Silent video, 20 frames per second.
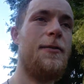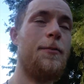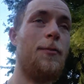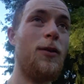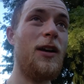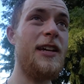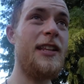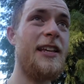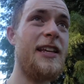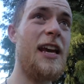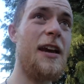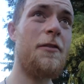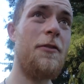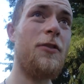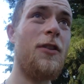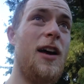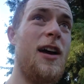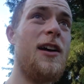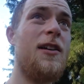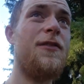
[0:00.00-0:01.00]
Playing the game of
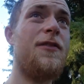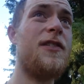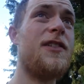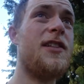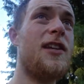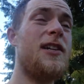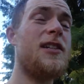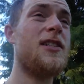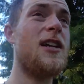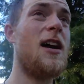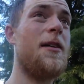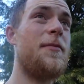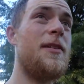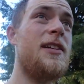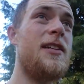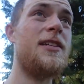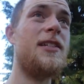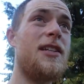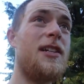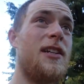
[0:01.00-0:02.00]
life is, does not
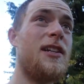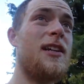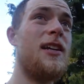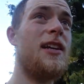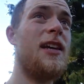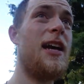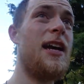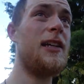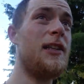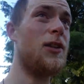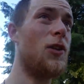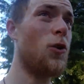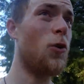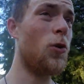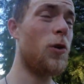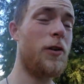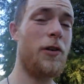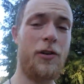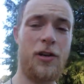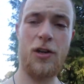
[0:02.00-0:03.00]
mean to
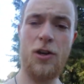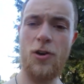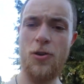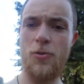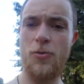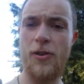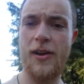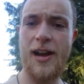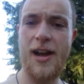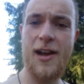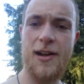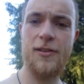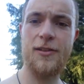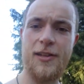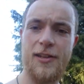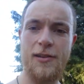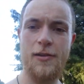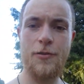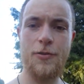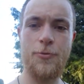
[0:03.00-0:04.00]
ignore your current
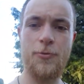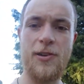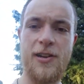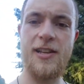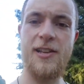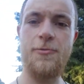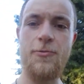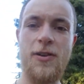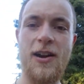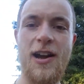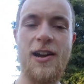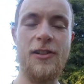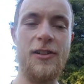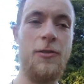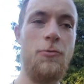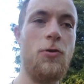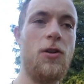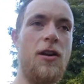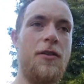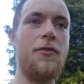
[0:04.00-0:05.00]
reality, your 3D
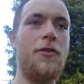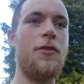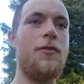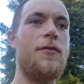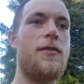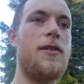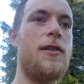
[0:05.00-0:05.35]
reality, whatever.